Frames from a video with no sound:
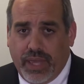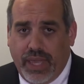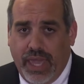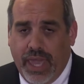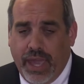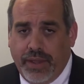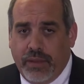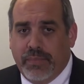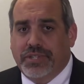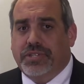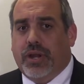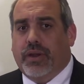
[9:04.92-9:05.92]
in
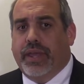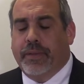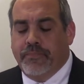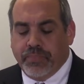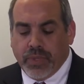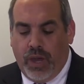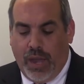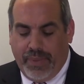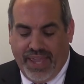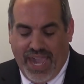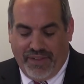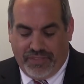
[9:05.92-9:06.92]
Missouri, on
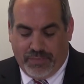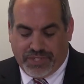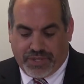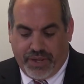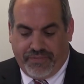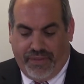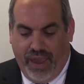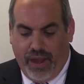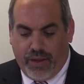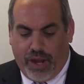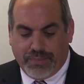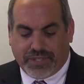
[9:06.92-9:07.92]
behalf of the Missouri
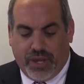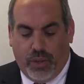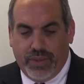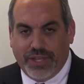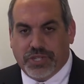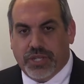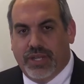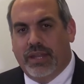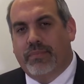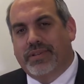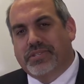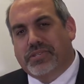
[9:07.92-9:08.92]
Firearms Coalition. And
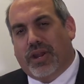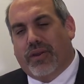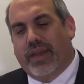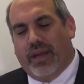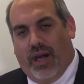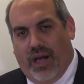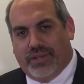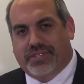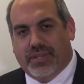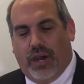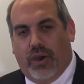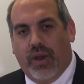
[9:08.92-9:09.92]
Missouri
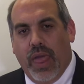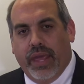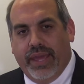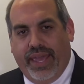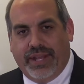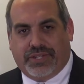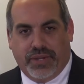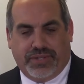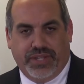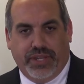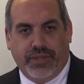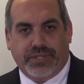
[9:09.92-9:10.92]
also
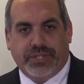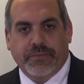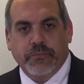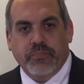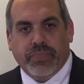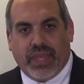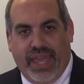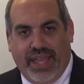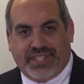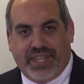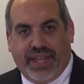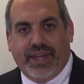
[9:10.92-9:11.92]
introduced a
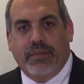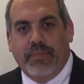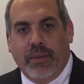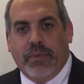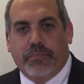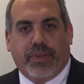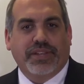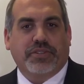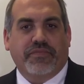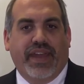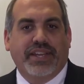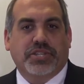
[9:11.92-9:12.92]
Second Amendment
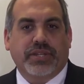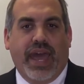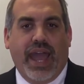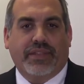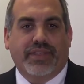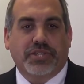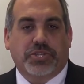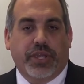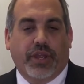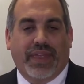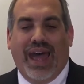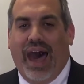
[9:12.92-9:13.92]
Preservation Act this
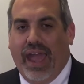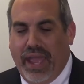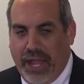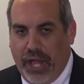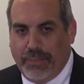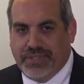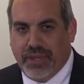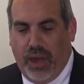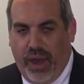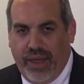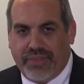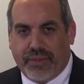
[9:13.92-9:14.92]
year that I helped
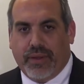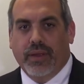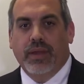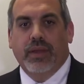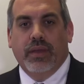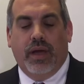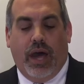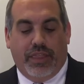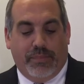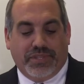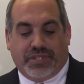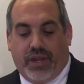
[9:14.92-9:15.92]
author. The
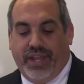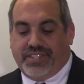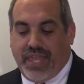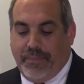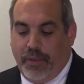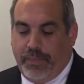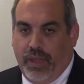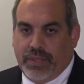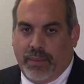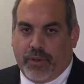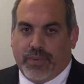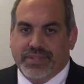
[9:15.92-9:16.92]
Missouri SEPA bill
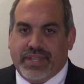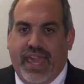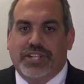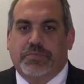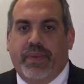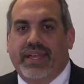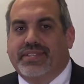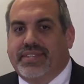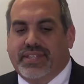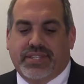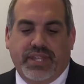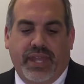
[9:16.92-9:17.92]
number was HB
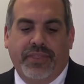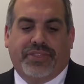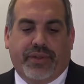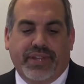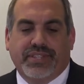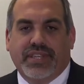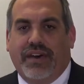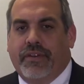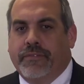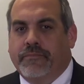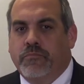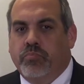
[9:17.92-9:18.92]
1637.